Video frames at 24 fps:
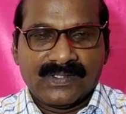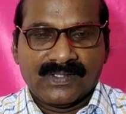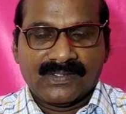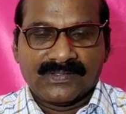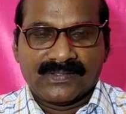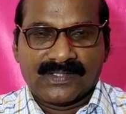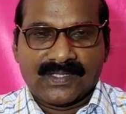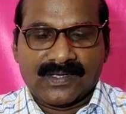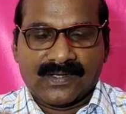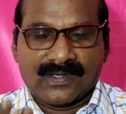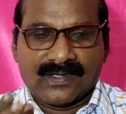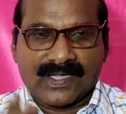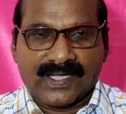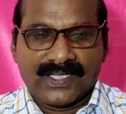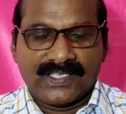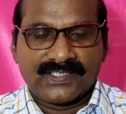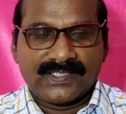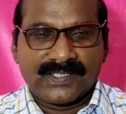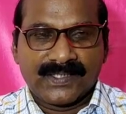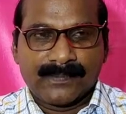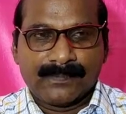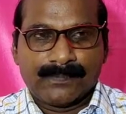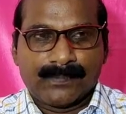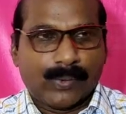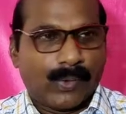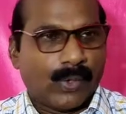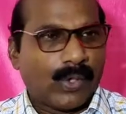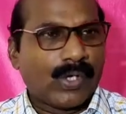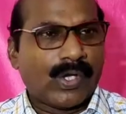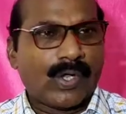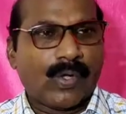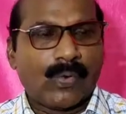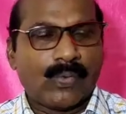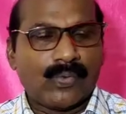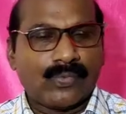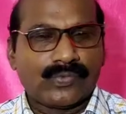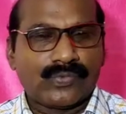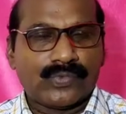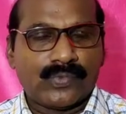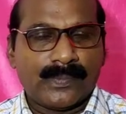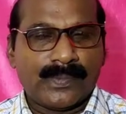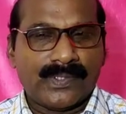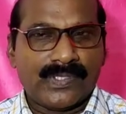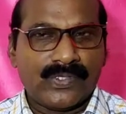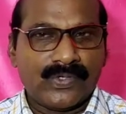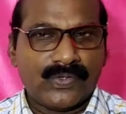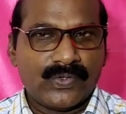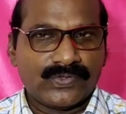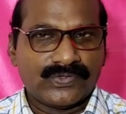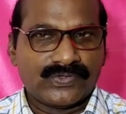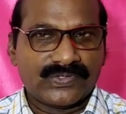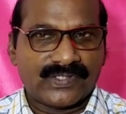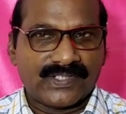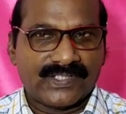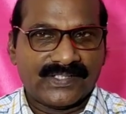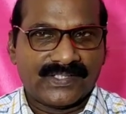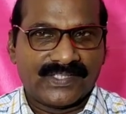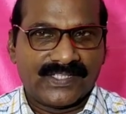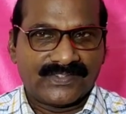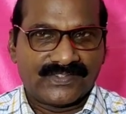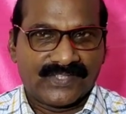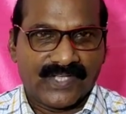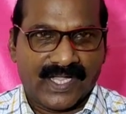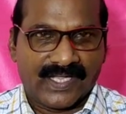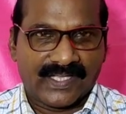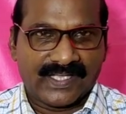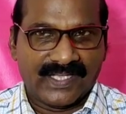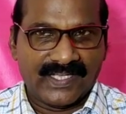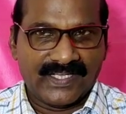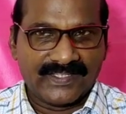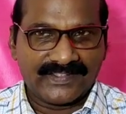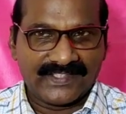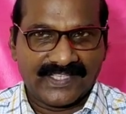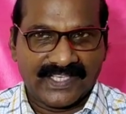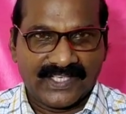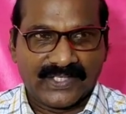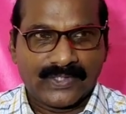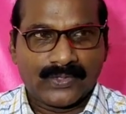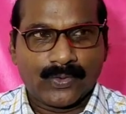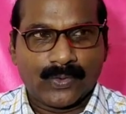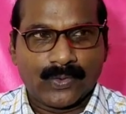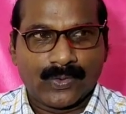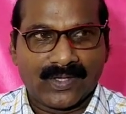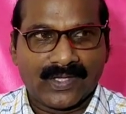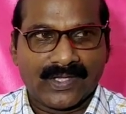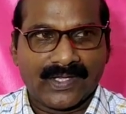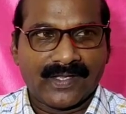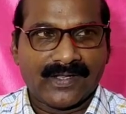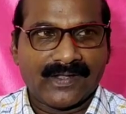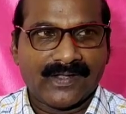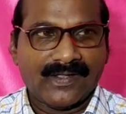the right pronoun to be used in the tag is it only.